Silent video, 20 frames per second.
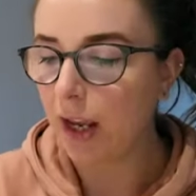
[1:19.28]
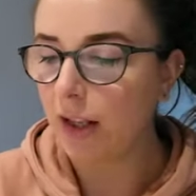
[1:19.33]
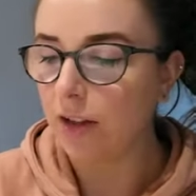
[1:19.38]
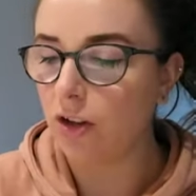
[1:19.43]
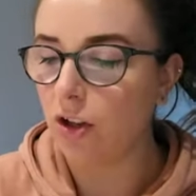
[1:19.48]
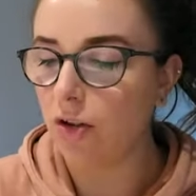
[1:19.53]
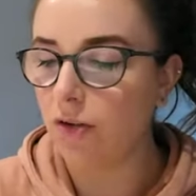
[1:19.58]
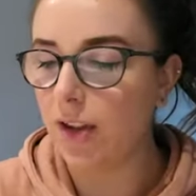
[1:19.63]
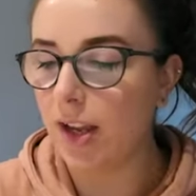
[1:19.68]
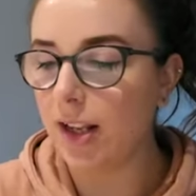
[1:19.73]

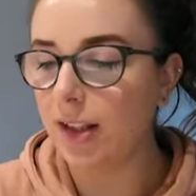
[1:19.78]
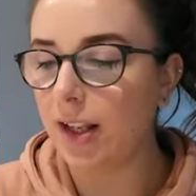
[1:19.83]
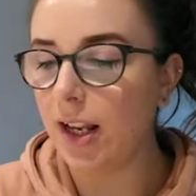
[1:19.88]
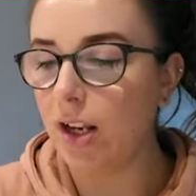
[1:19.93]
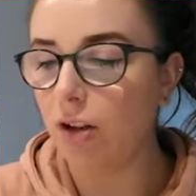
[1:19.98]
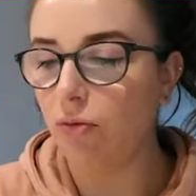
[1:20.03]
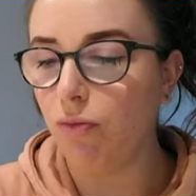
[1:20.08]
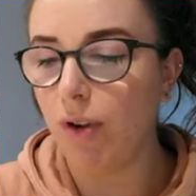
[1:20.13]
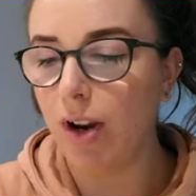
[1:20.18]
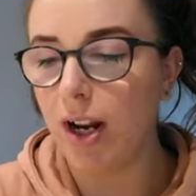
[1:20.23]
So this
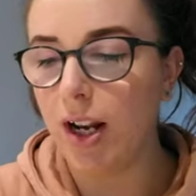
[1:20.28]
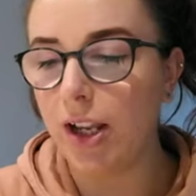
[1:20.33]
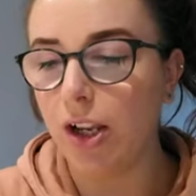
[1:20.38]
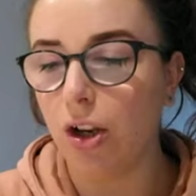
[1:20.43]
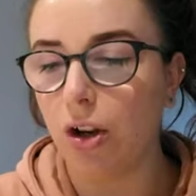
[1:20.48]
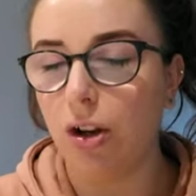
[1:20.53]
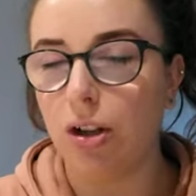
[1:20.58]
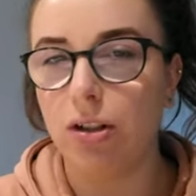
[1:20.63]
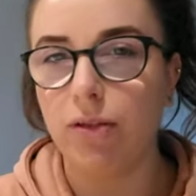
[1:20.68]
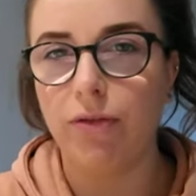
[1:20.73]
is really
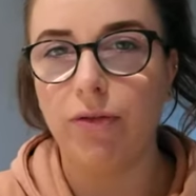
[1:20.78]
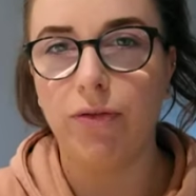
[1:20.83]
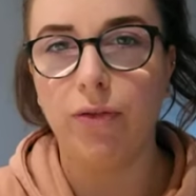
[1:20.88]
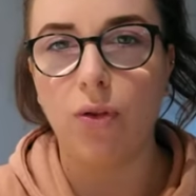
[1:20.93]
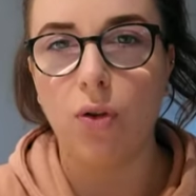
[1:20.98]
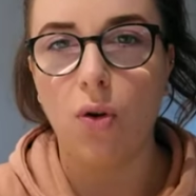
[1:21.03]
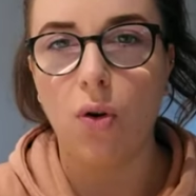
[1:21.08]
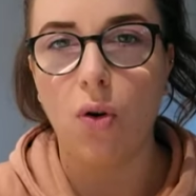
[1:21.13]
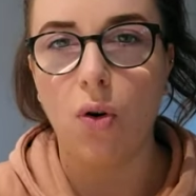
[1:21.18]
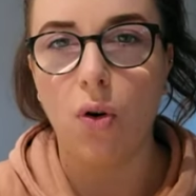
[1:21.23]
good
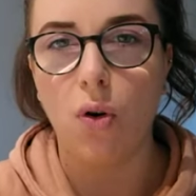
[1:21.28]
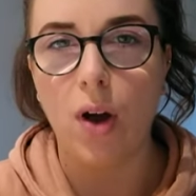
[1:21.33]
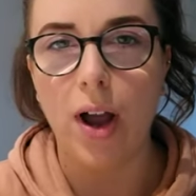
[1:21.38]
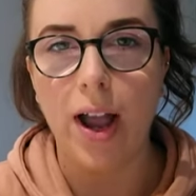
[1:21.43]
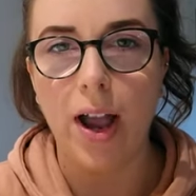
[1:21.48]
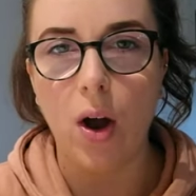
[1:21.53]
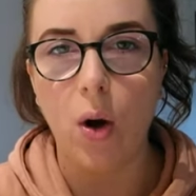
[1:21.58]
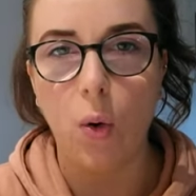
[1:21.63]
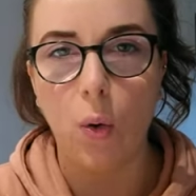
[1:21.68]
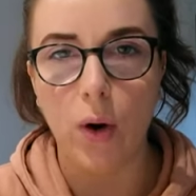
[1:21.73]
for
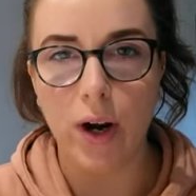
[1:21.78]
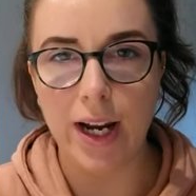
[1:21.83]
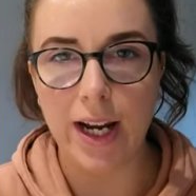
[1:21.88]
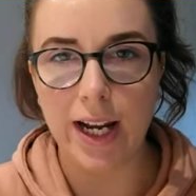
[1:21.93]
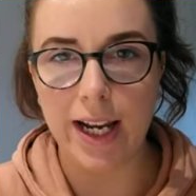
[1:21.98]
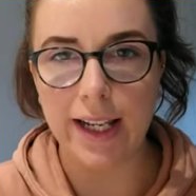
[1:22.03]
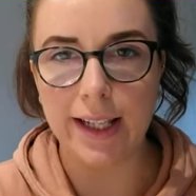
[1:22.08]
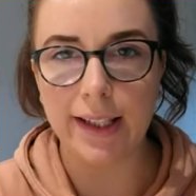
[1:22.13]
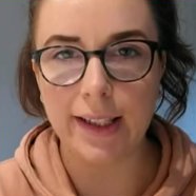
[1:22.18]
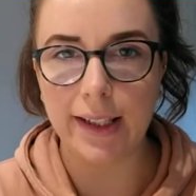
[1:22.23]

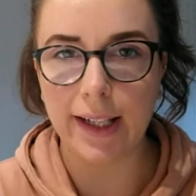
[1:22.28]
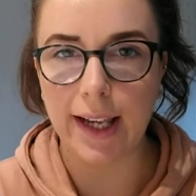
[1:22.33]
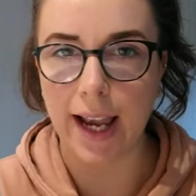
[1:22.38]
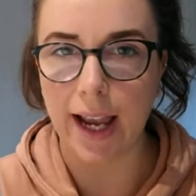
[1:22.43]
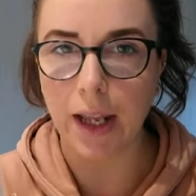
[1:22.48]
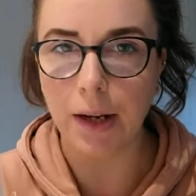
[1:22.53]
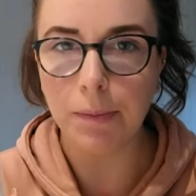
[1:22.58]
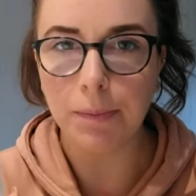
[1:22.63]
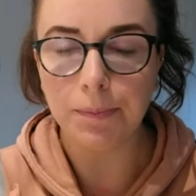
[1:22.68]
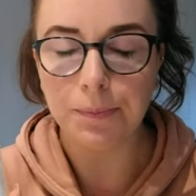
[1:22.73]
oily
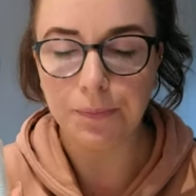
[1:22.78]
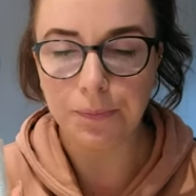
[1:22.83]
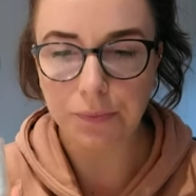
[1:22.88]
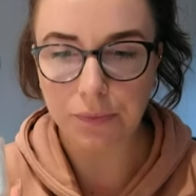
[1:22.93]
skin.